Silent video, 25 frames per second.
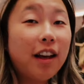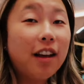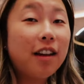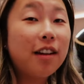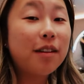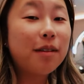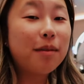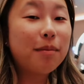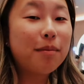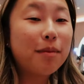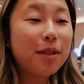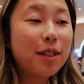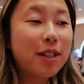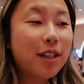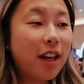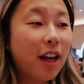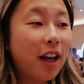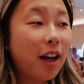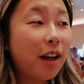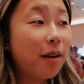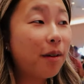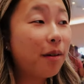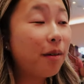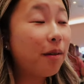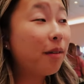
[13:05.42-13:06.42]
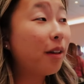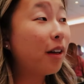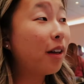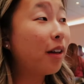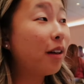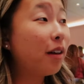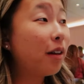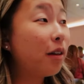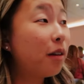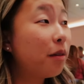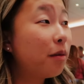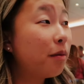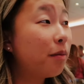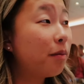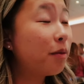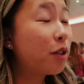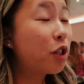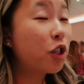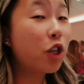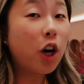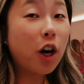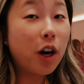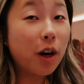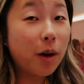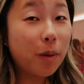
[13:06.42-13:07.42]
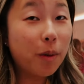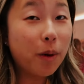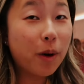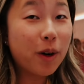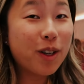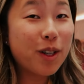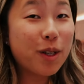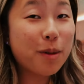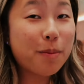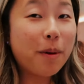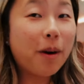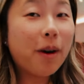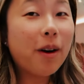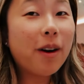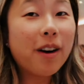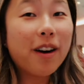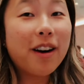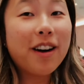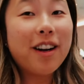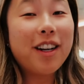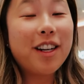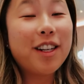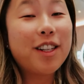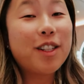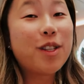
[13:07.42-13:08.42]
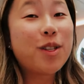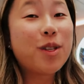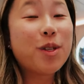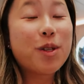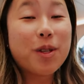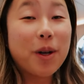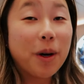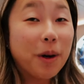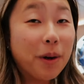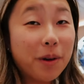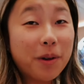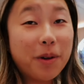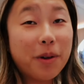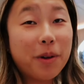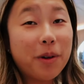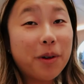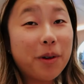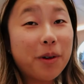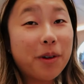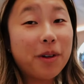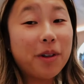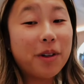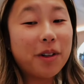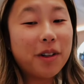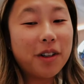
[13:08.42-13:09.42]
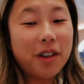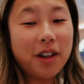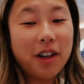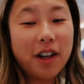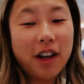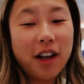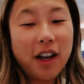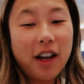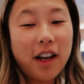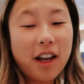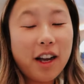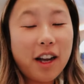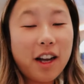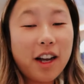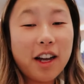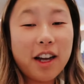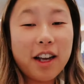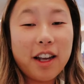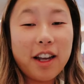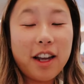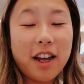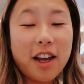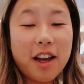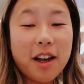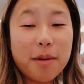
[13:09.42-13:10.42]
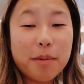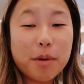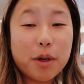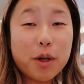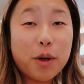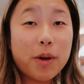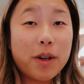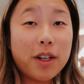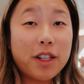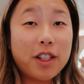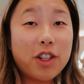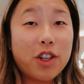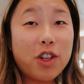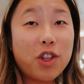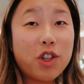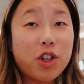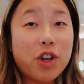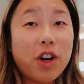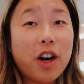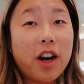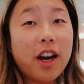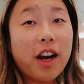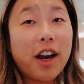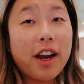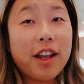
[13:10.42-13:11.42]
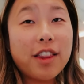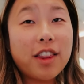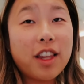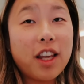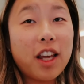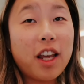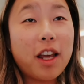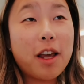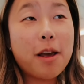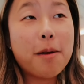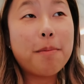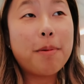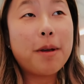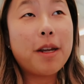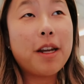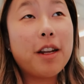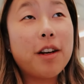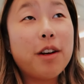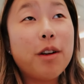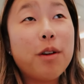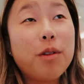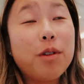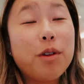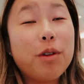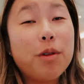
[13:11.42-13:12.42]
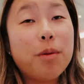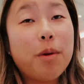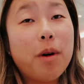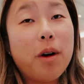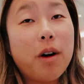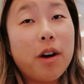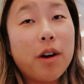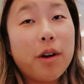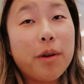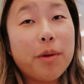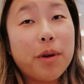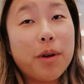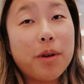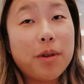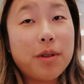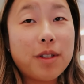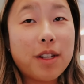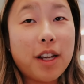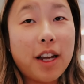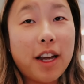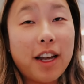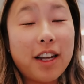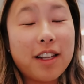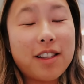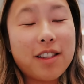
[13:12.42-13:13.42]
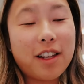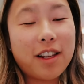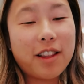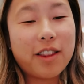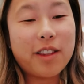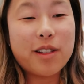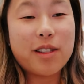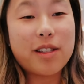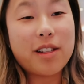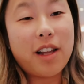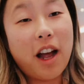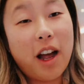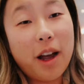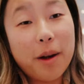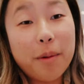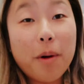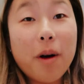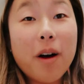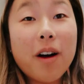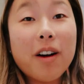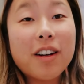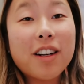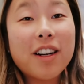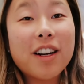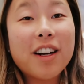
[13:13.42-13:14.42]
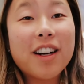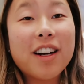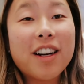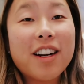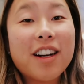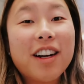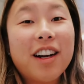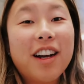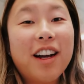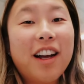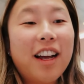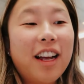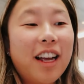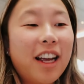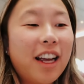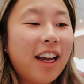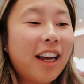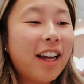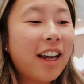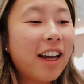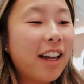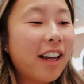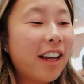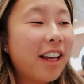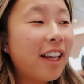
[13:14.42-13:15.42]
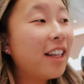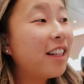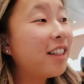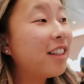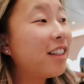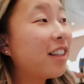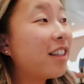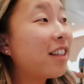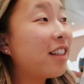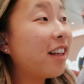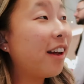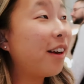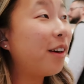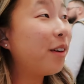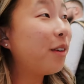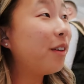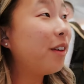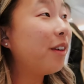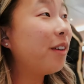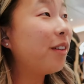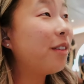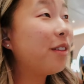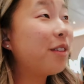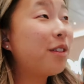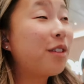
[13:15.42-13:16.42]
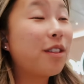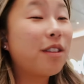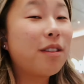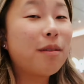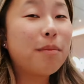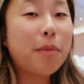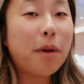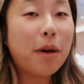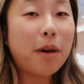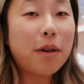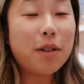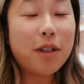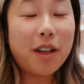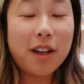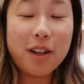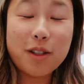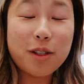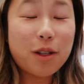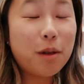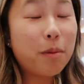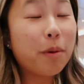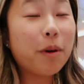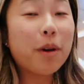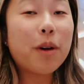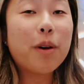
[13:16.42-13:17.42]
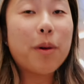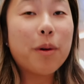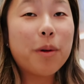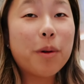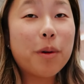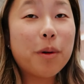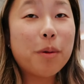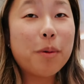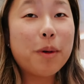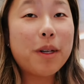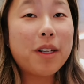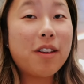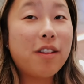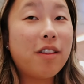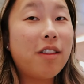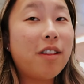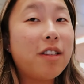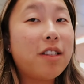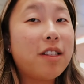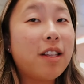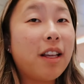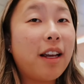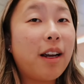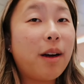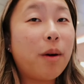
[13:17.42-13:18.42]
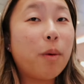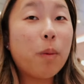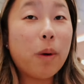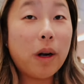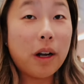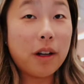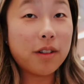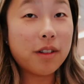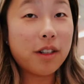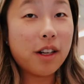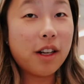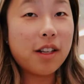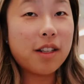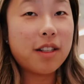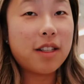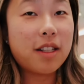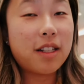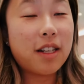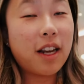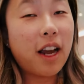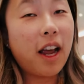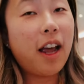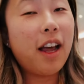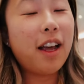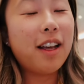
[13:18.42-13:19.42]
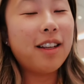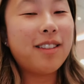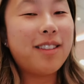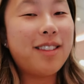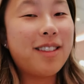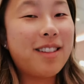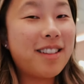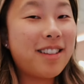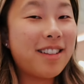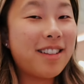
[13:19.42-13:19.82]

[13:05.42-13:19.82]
um, the Star Wars bar. It is so cool. I am going to try the Pinot Noir Rosé. It's like the Skywalker. And I don't know, this bar is like super cool. We did this like wellness test